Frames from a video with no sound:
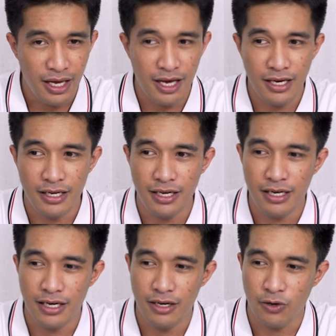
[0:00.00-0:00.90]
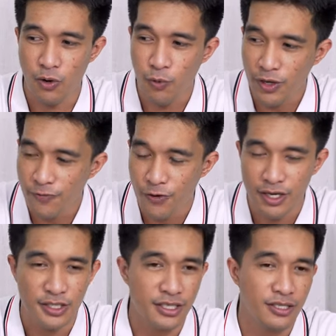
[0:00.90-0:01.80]
And going for
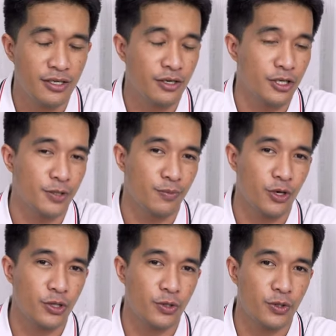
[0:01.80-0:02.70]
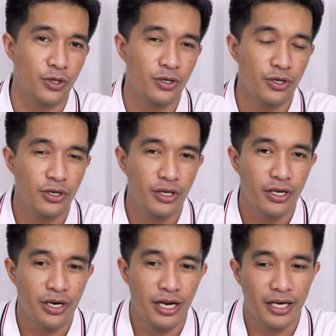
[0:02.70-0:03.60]
a 60 Hz monitor,
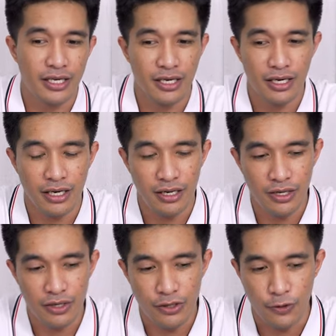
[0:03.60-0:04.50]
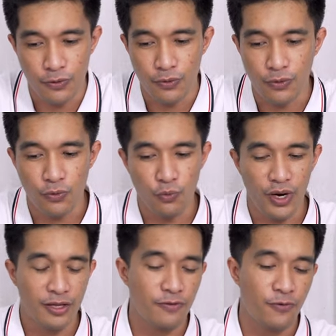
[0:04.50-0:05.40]
like you
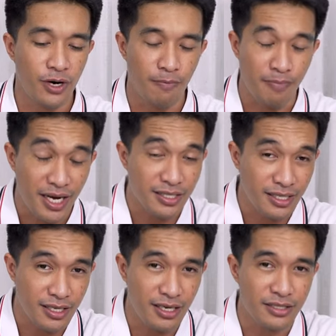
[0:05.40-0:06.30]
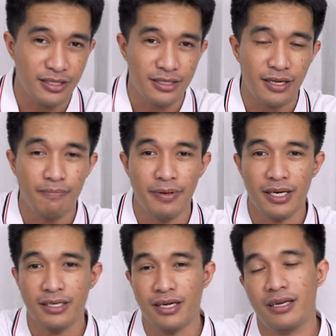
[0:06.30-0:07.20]
went for a budget system
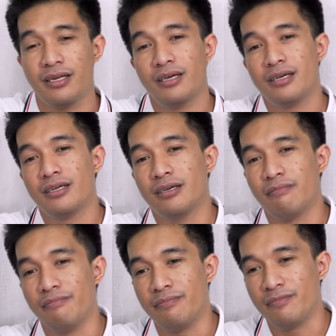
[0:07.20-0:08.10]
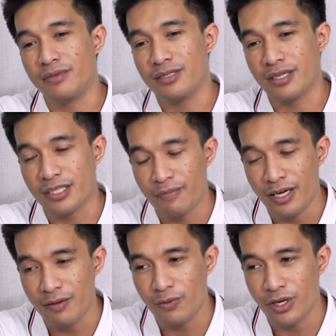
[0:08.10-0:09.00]
build, then
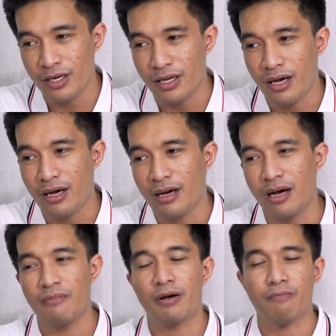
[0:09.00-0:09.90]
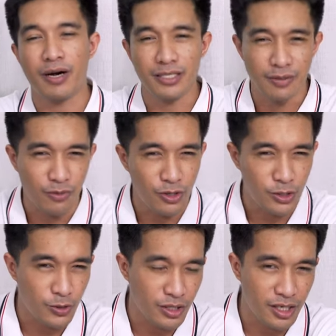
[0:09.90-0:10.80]
sasabihin mo rin, mag-budget
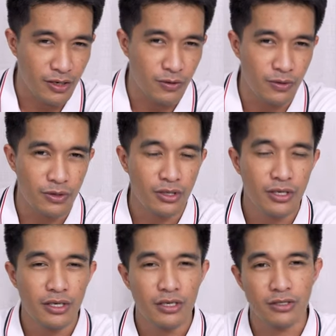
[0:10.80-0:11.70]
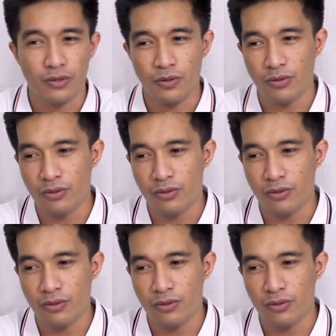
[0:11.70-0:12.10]
monitor din ako, so